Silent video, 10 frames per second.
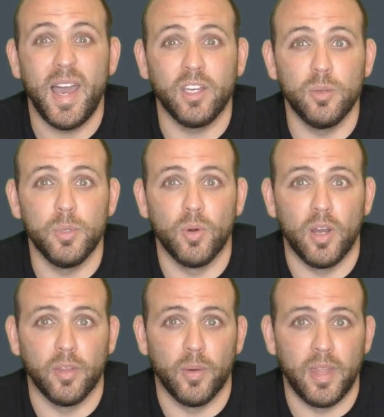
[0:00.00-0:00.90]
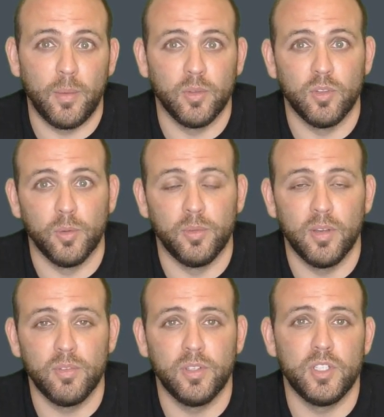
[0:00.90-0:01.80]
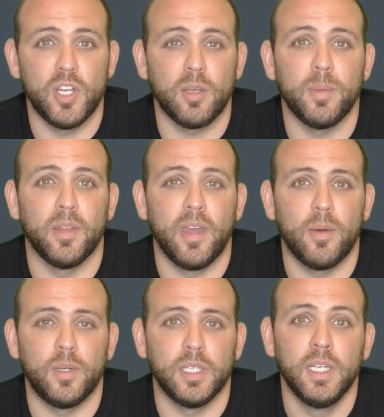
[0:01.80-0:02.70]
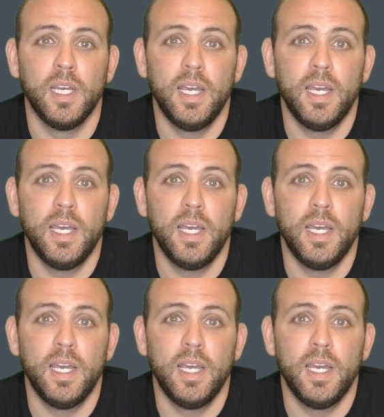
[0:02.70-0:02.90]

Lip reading: I could be wrong though on that one, so definitely check me on that one.